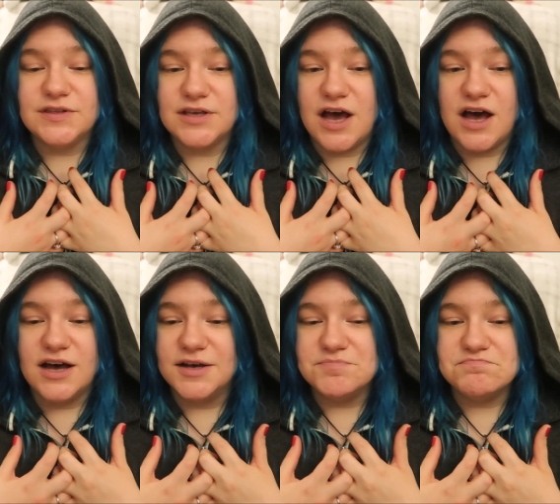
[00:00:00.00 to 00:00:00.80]

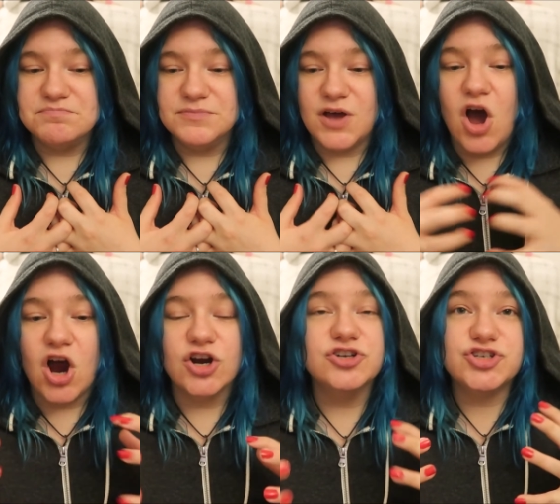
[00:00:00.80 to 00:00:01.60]
um,
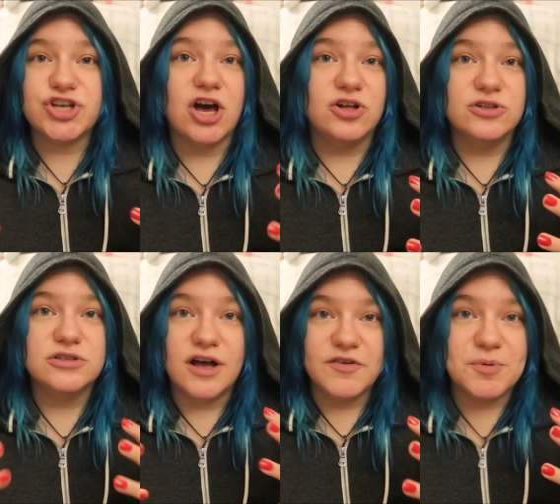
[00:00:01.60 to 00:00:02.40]
hard shell
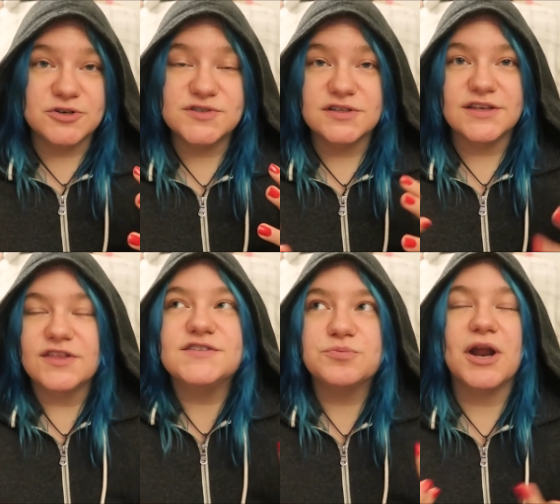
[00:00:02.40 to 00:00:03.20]
of a person. Like
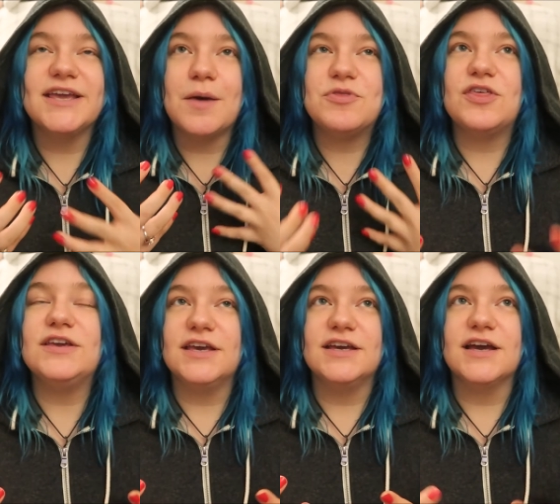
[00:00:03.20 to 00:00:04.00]
that's what I kept
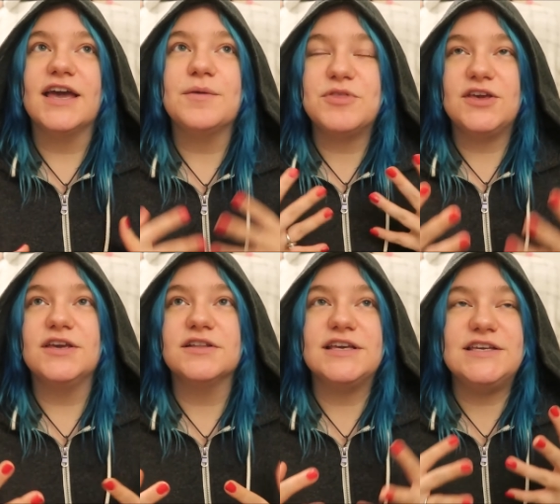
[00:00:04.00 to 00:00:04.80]
thinking. I kept thinking
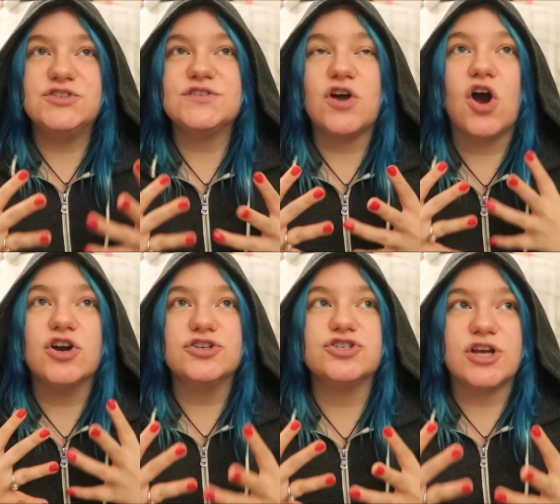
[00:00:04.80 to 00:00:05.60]
like he's just a
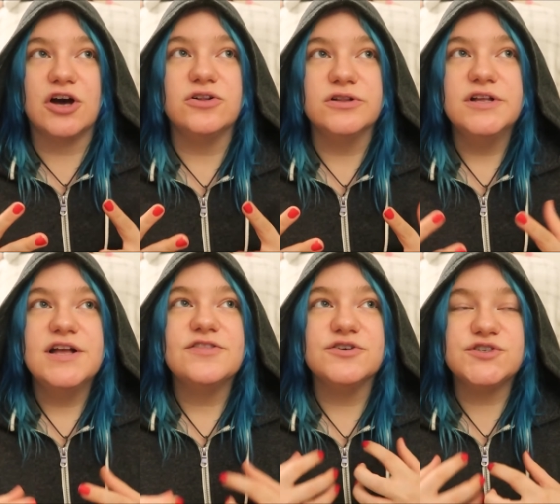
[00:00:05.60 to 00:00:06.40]
hard shell.
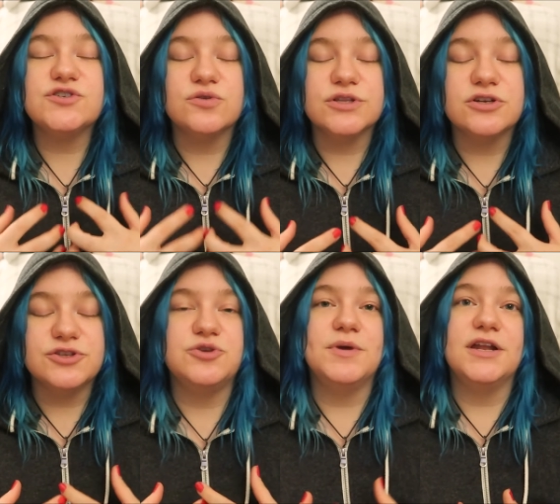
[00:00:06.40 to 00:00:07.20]
There's so little
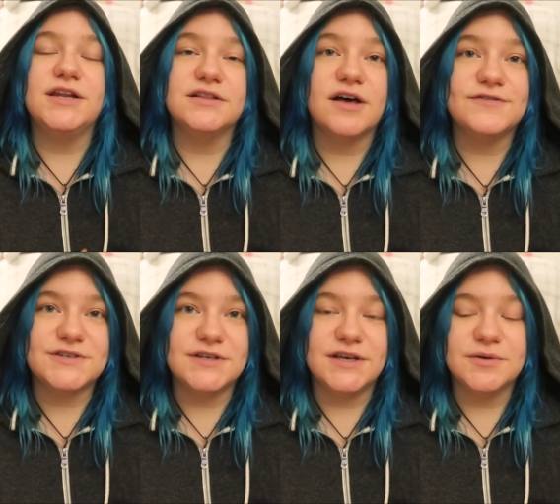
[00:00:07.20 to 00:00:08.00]
humanity left
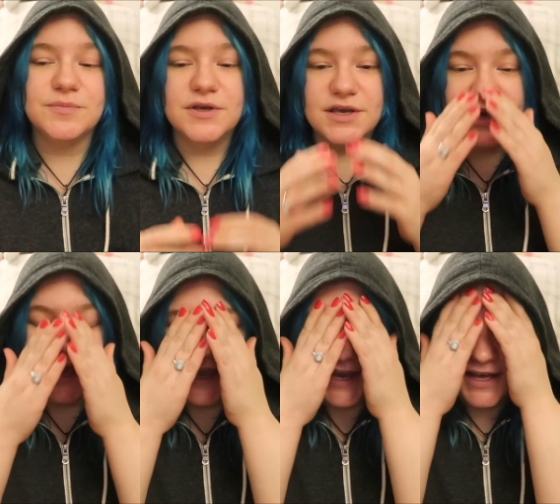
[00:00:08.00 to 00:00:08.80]
in him.
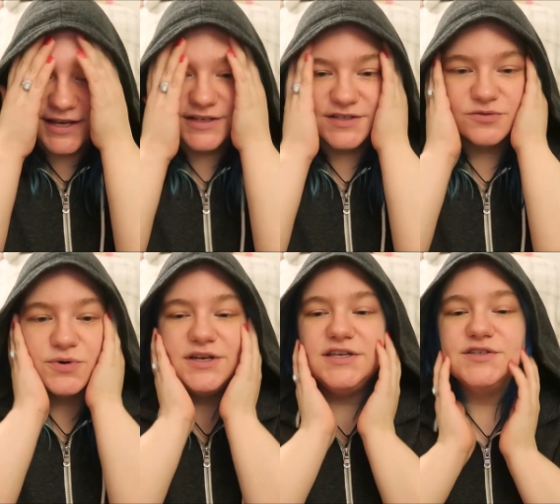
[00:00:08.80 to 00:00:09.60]
And
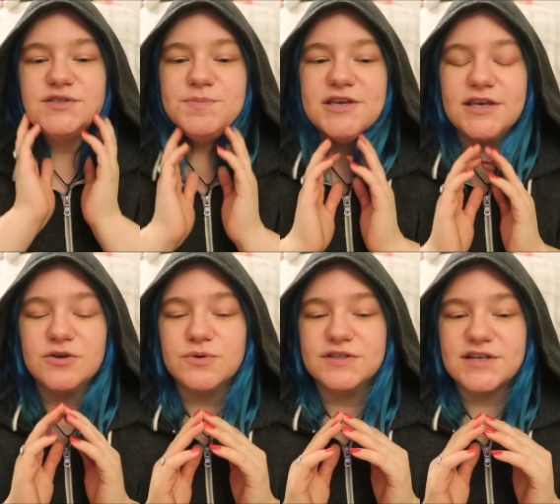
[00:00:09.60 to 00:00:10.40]
when he's speaking
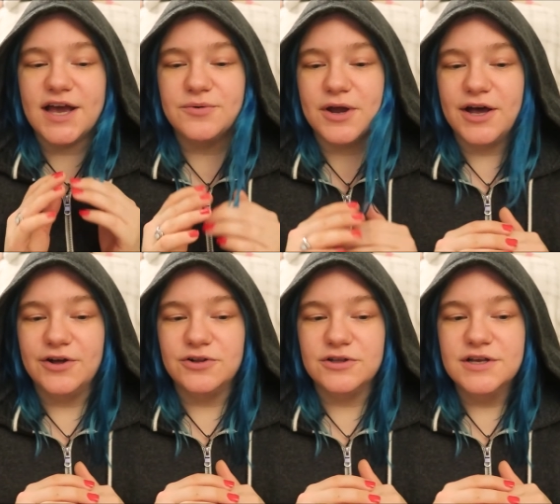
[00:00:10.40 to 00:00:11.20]
with
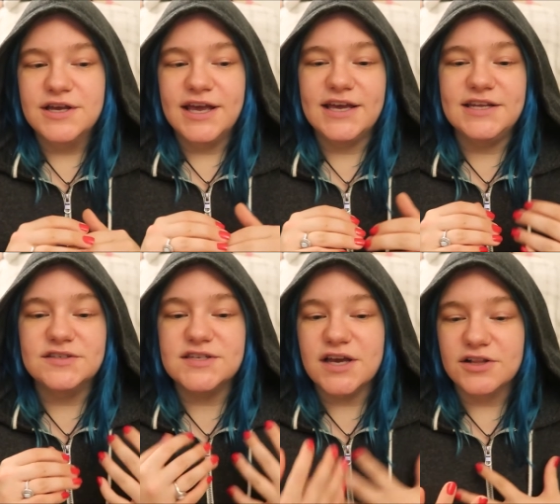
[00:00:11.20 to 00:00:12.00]
Tyrell and
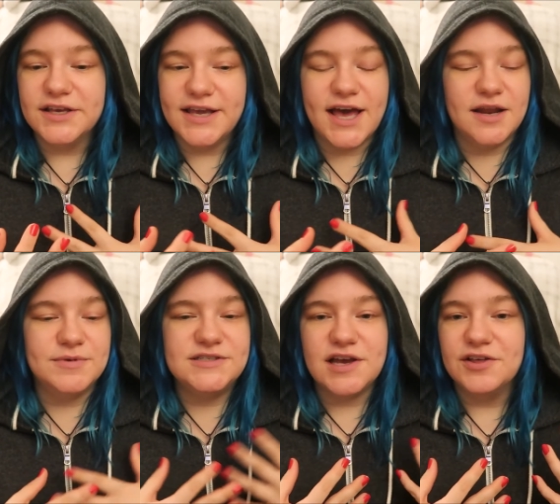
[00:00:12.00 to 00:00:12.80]
he's yelling at him
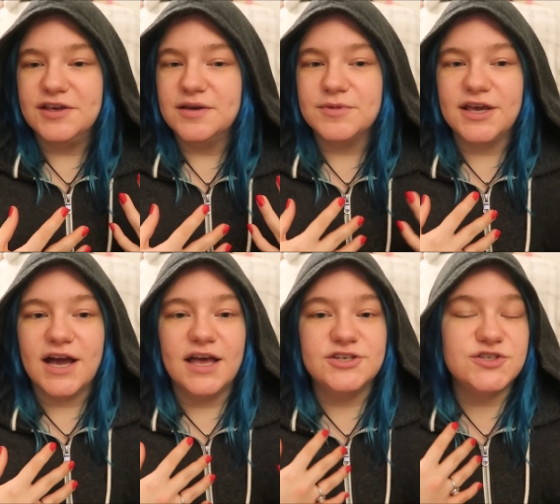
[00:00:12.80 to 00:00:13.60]
and telling him like,
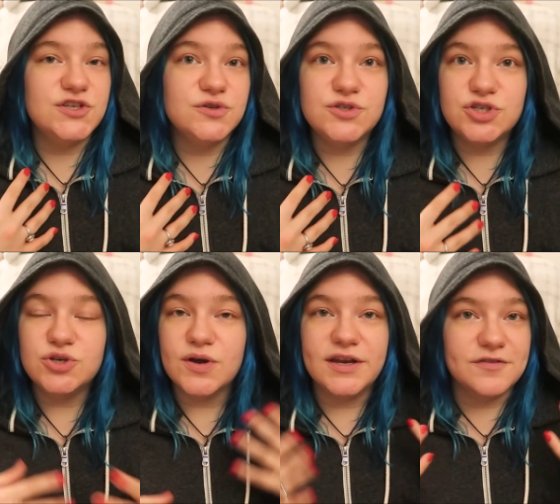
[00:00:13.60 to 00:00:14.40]
I just used you,
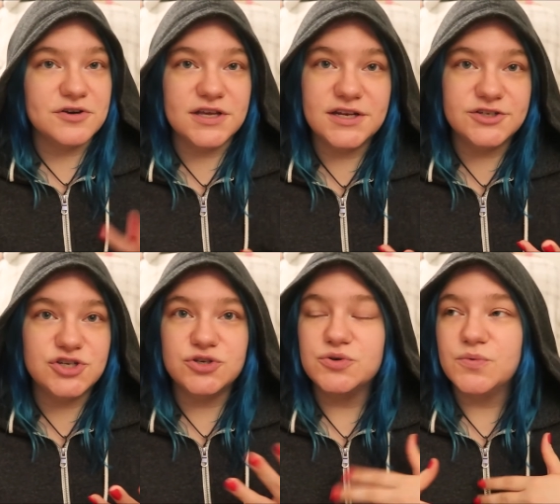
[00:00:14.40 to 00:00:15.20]
I never needed
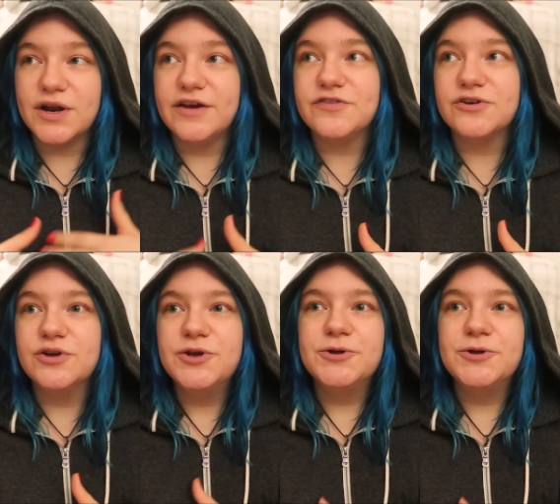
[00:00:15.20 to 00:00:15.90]
you, whatever.